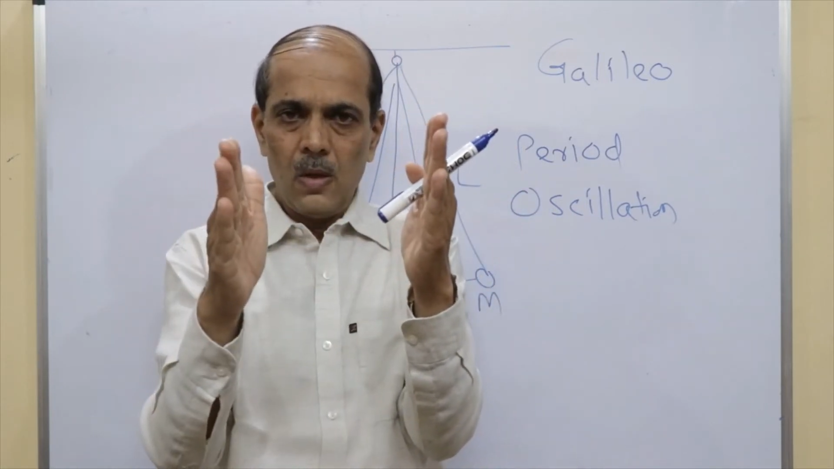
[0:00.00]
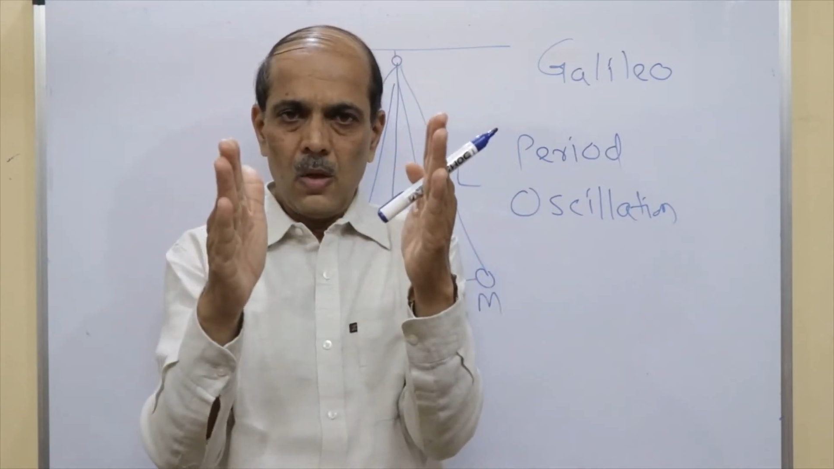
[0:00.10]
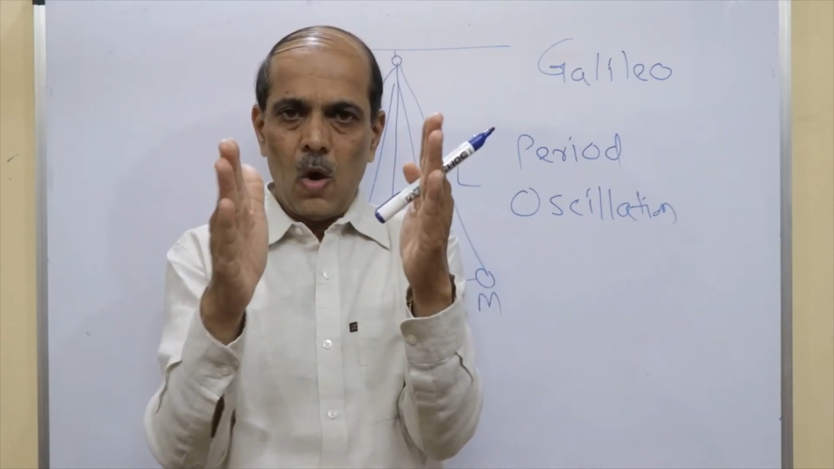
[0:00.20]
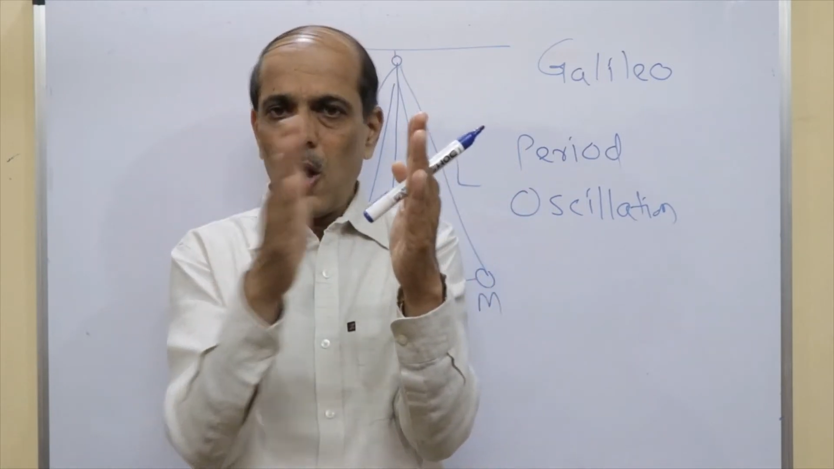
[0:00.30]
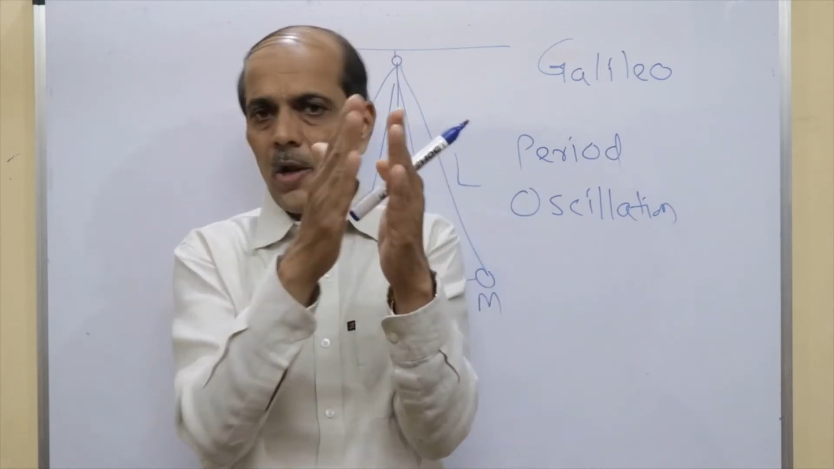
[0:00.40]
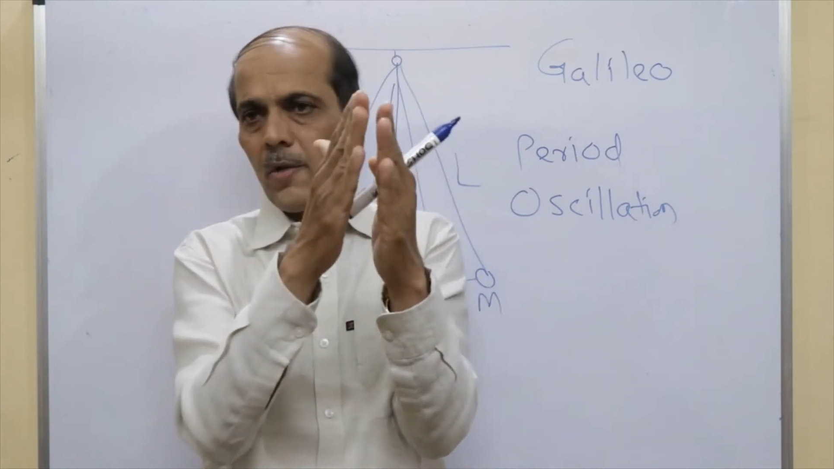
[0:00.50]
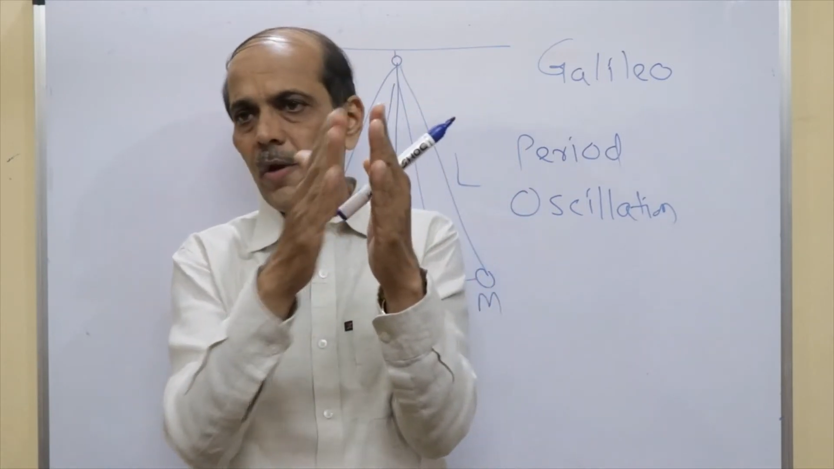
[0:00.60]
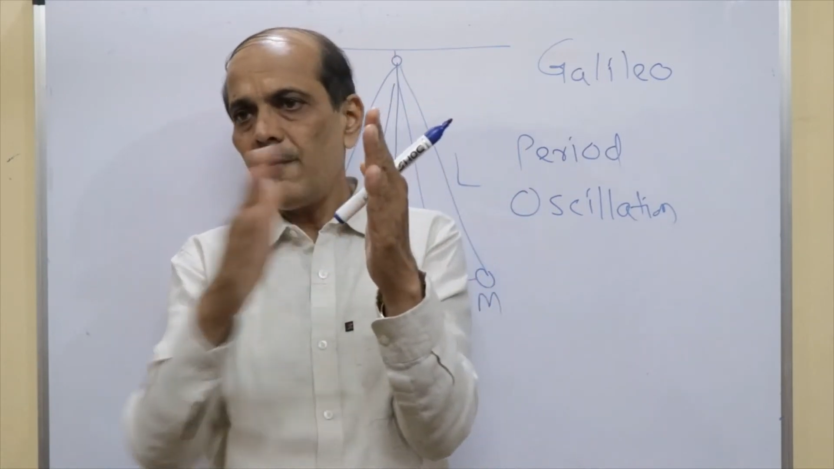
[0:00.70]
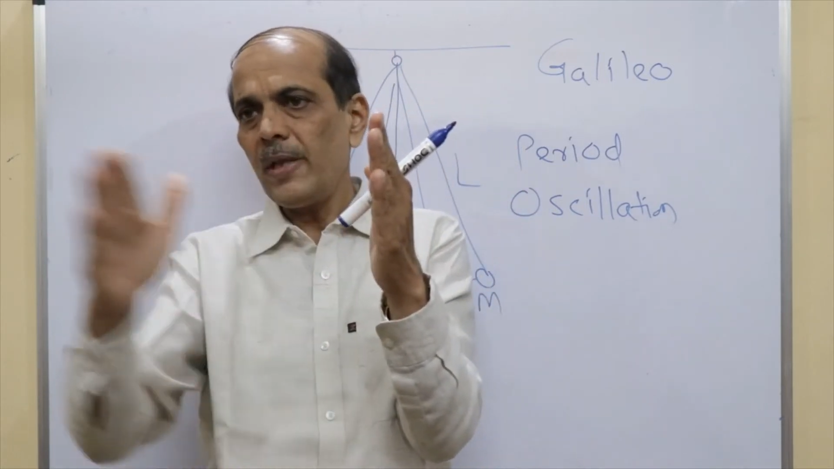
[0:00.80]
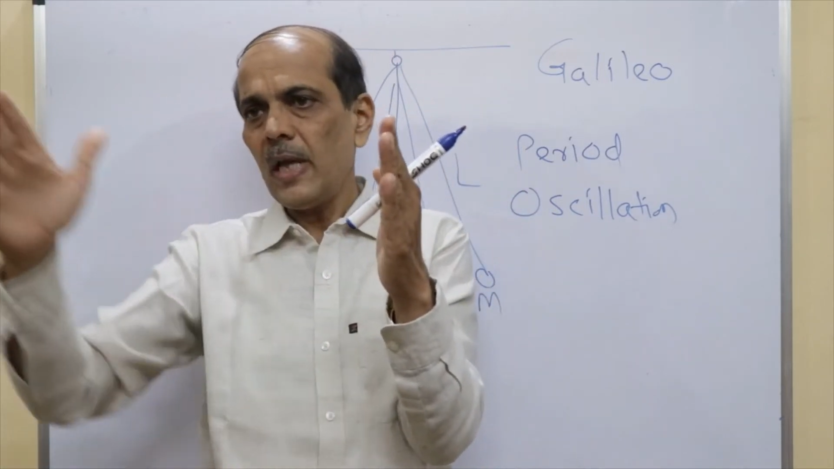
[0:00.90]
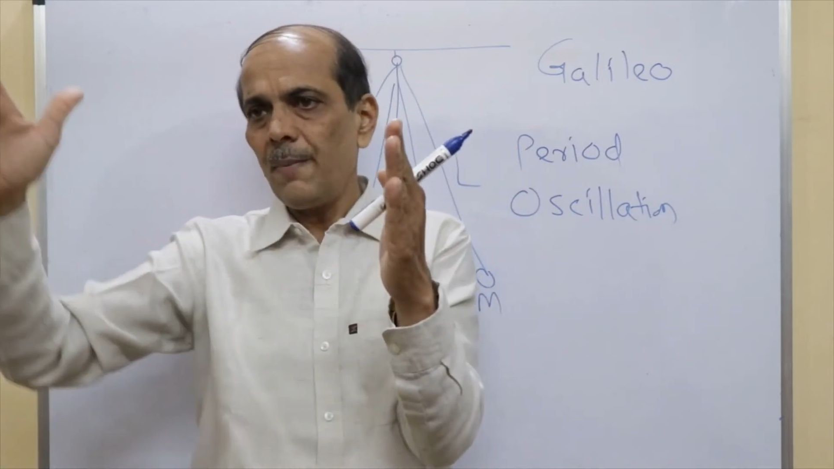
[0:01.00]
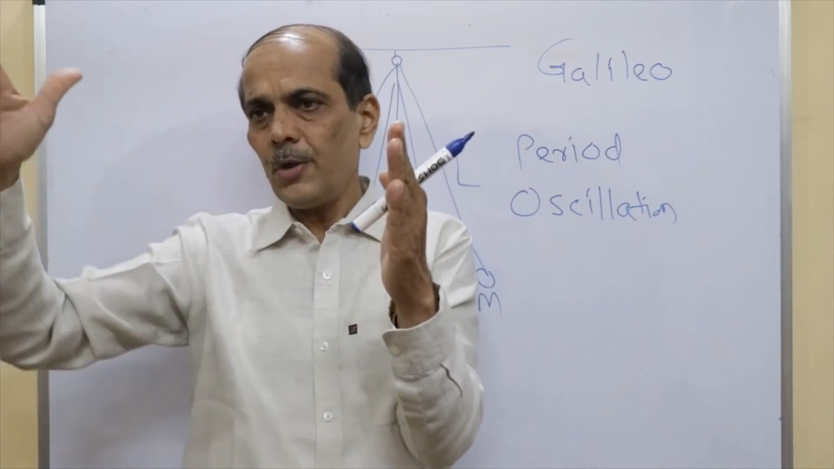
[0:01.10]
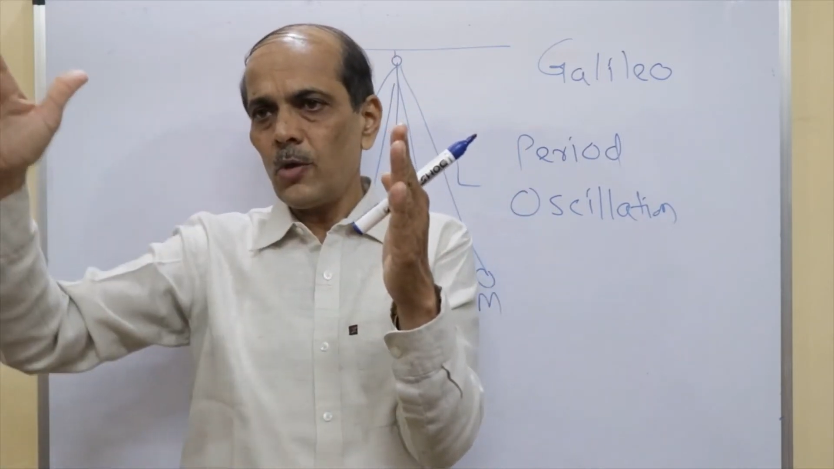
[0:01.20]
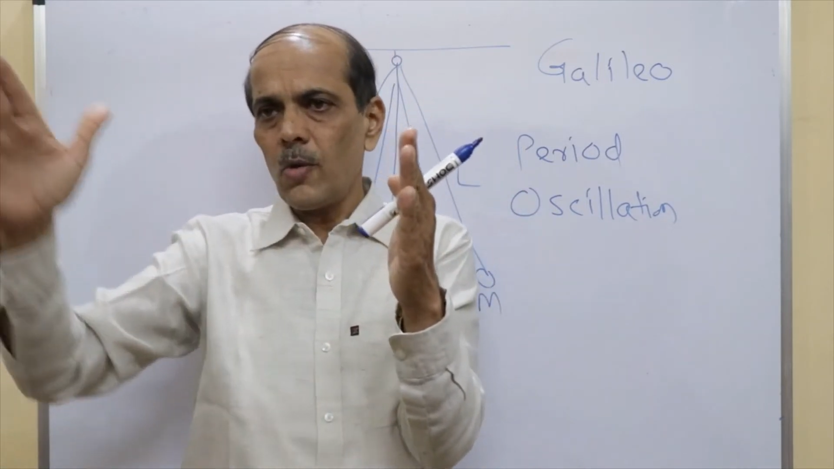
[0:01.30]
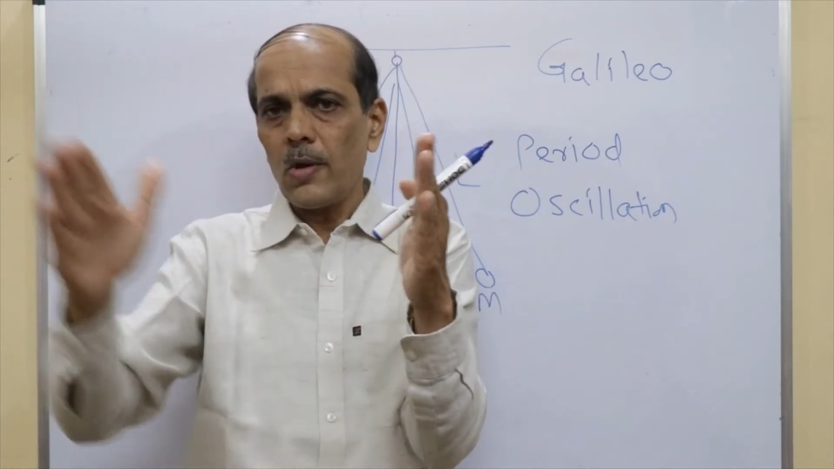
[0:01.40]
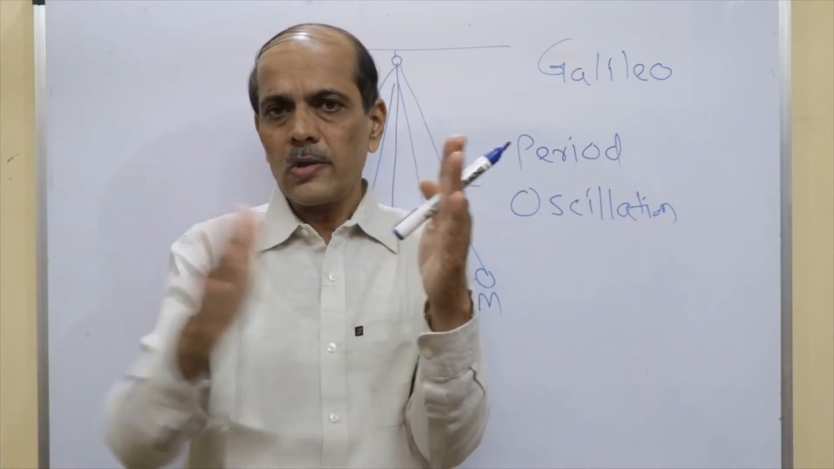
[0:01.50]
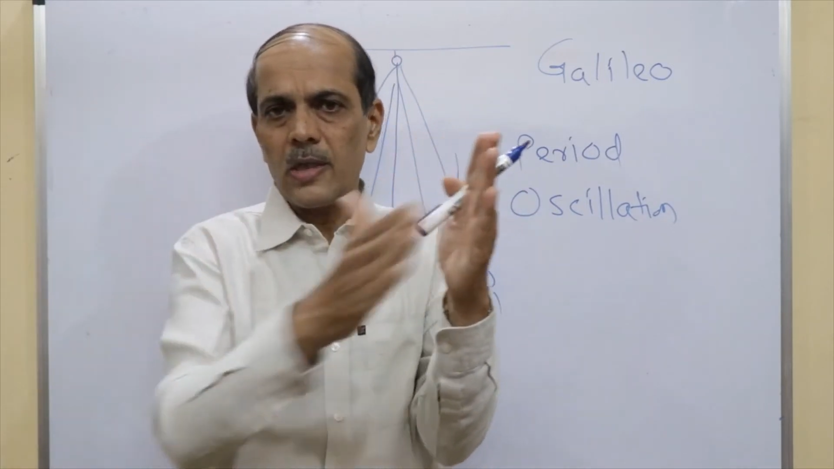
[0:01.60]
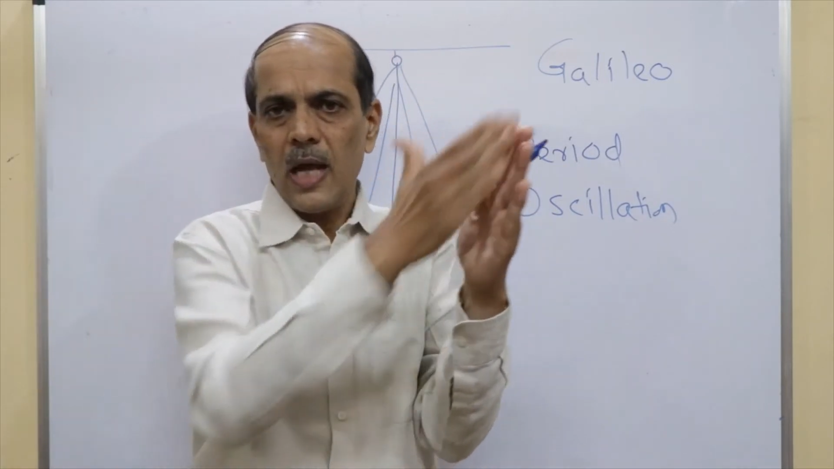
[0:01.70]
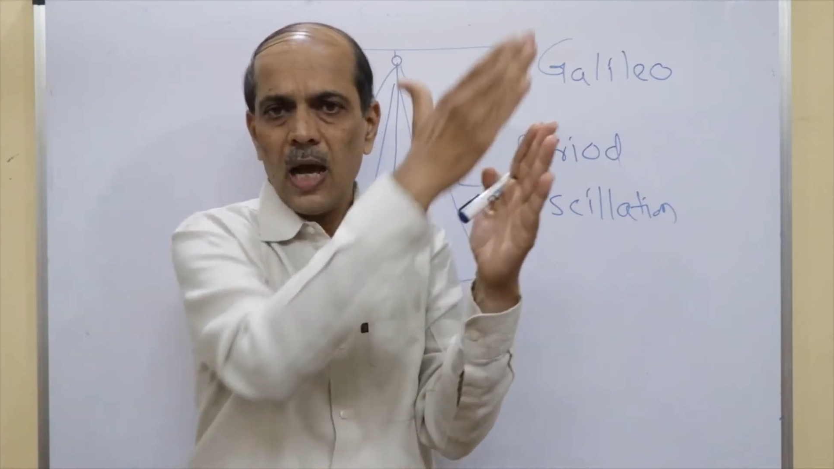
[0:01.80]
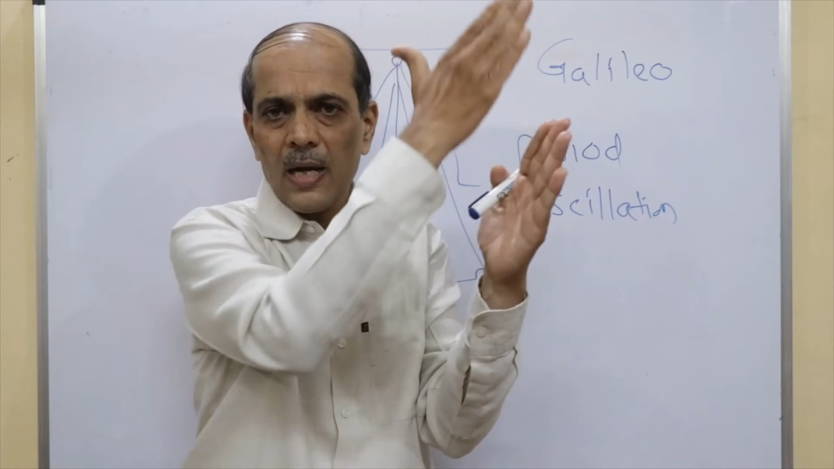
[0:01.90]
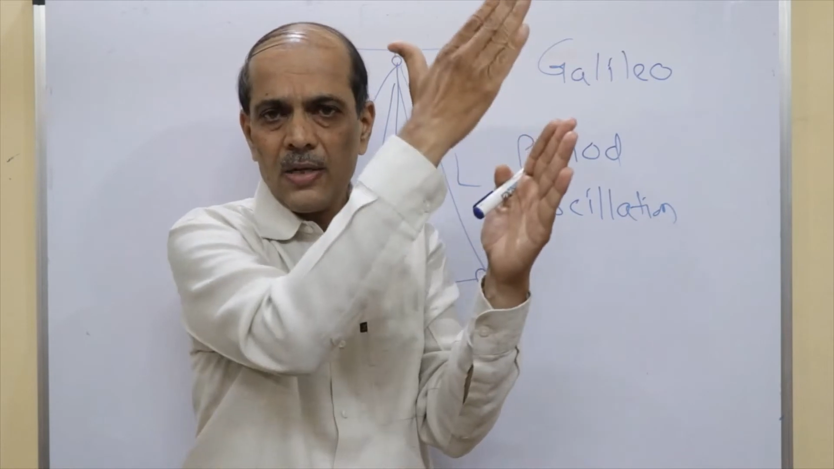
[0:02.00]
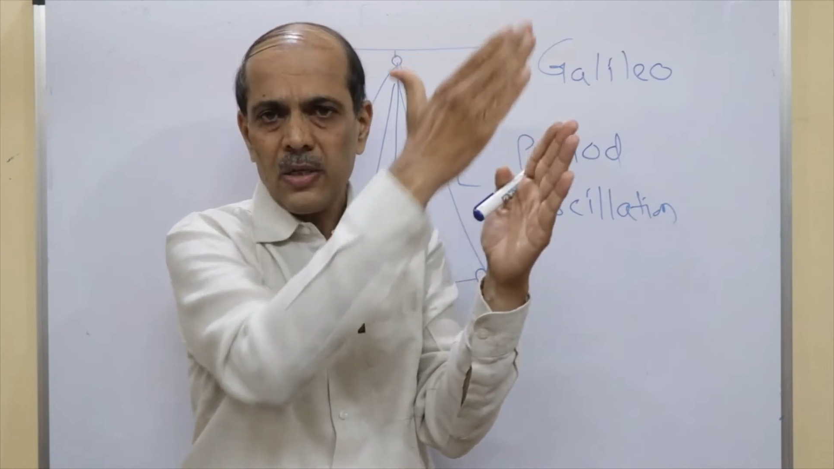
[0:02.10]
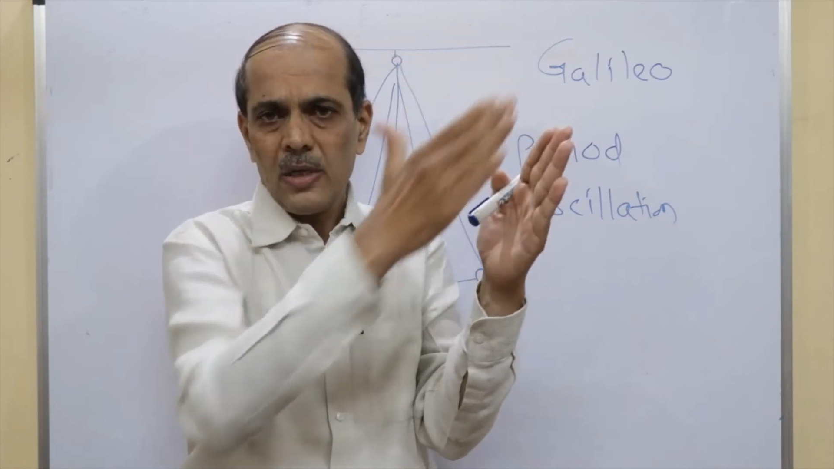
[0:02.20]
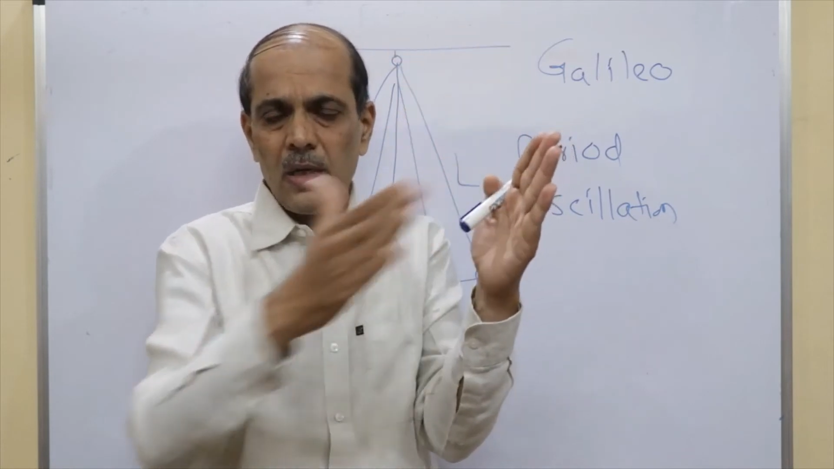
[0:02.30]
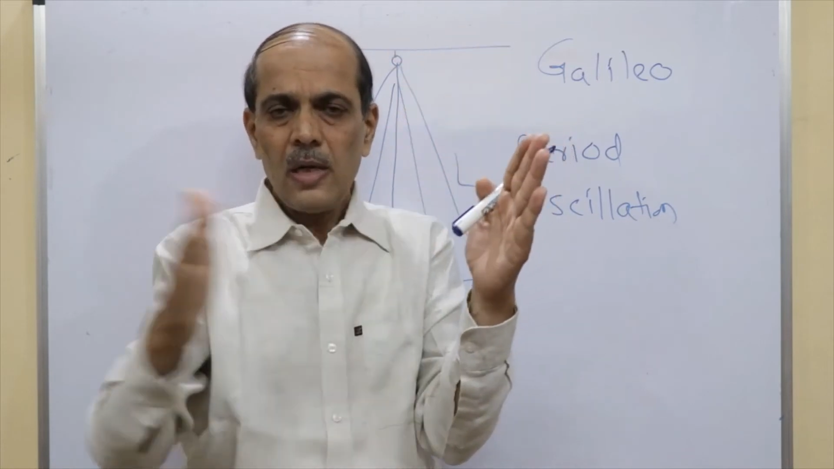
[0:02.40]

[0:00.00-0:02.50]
or even when the amplitude was large,